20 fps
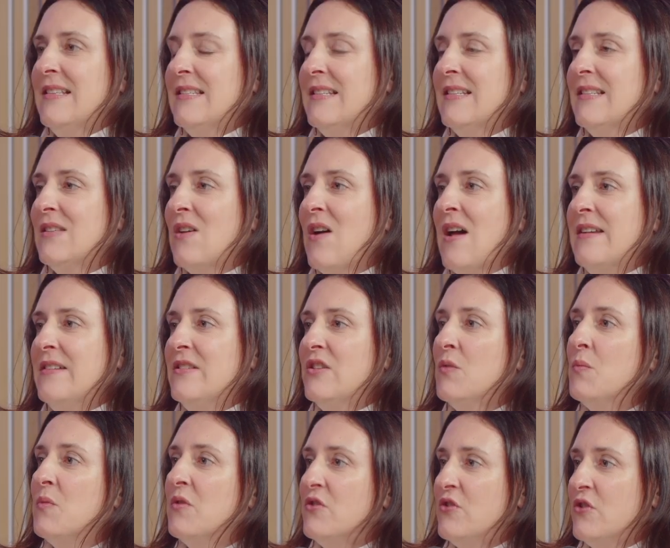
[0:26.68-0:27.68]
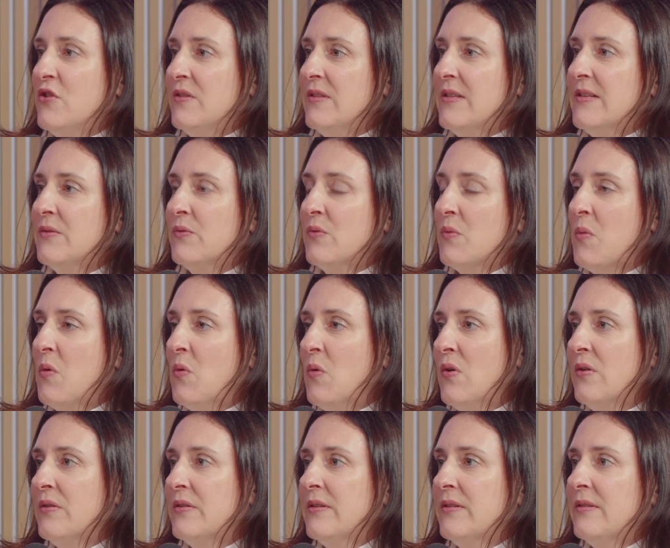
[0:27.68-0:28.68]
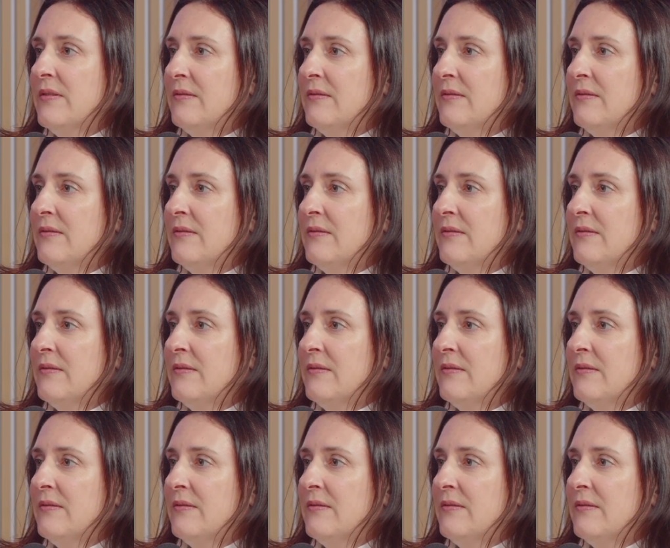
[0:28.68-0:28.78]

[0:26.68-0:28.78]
decided to produce this report?